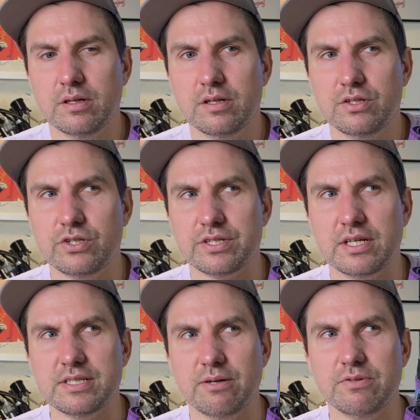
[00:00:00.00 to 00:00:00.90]
just
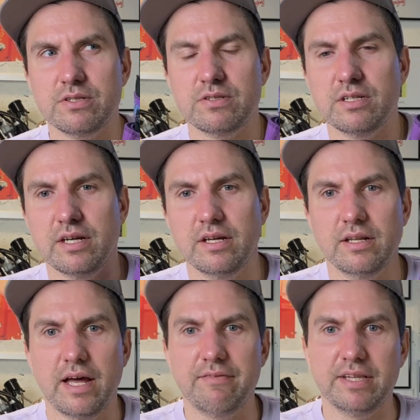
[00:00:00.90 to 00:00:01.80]
because I was used to
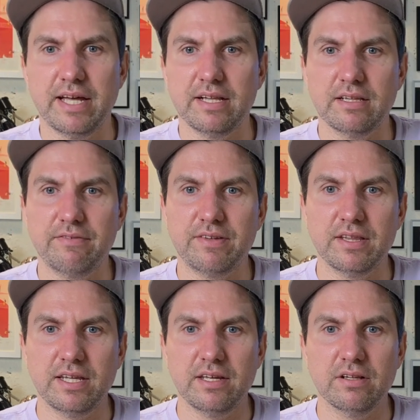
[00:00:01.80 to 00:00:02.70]
having that lift in
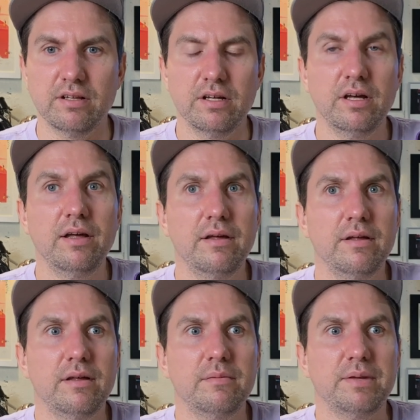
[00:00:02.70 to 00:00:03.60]
the heel,
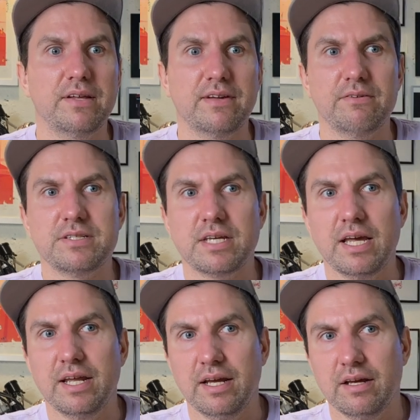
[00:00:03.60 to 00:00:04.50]
because I was
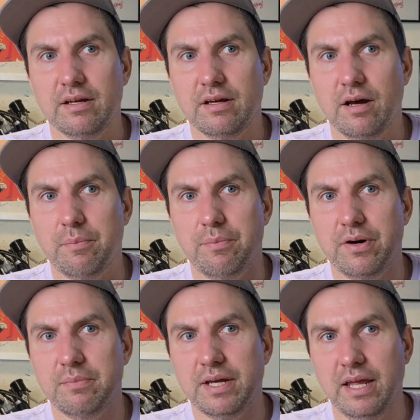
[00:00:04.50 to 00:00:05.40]
skating a pretty
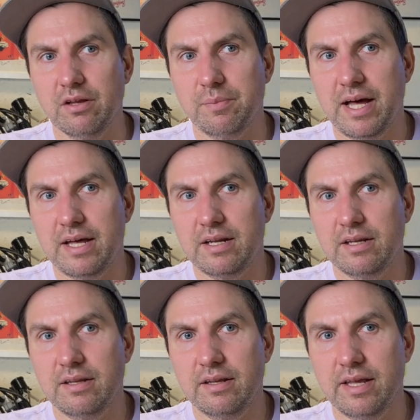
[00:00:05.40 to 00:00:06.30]
big heel pad
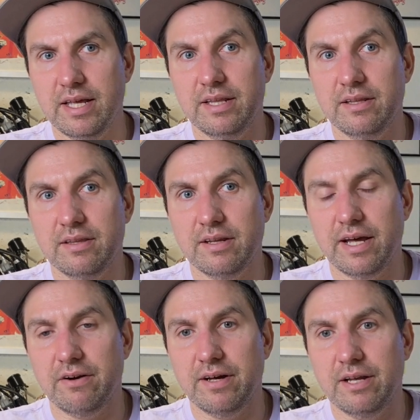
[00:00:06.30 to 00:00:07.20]
in the
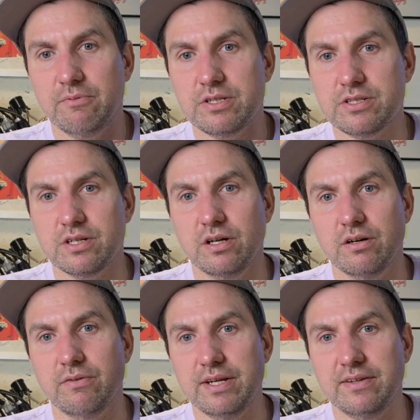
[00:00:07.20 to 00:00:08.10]
909, which is
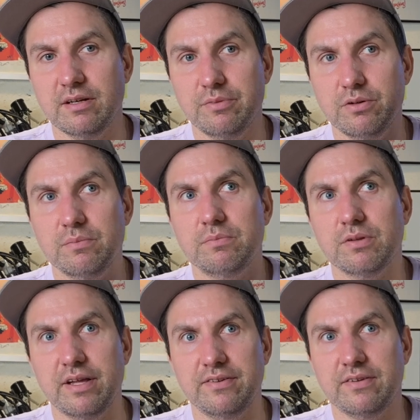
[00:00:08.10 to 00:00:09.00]
a raised heel boot
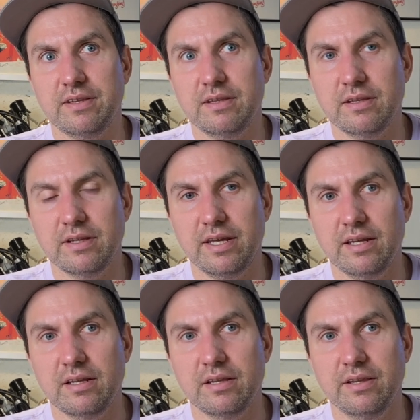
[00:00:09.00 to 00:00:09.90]
plus
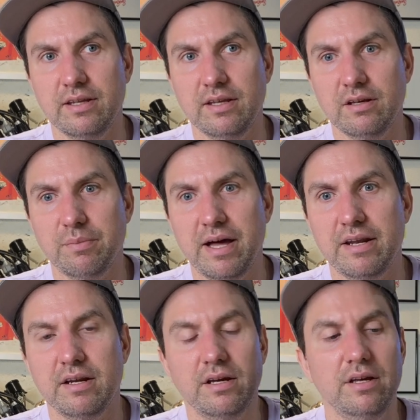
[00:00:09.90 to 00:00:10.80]
the heel
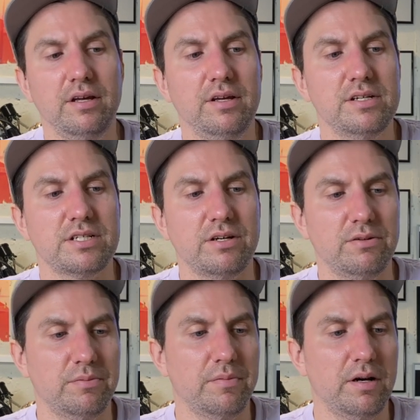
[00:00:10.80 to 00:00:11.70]
pad. So